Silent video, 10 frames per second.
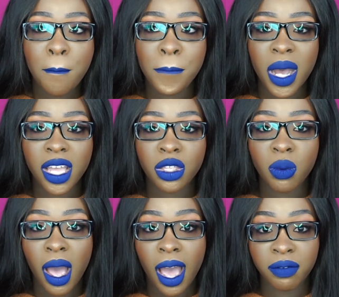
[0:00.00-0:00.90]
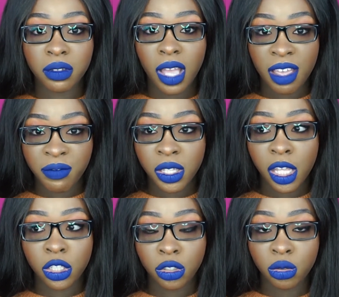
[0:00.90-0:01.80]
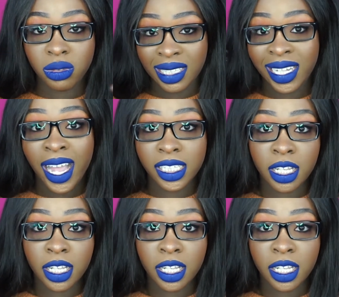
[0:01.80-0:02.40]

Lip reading: but I feel like you use less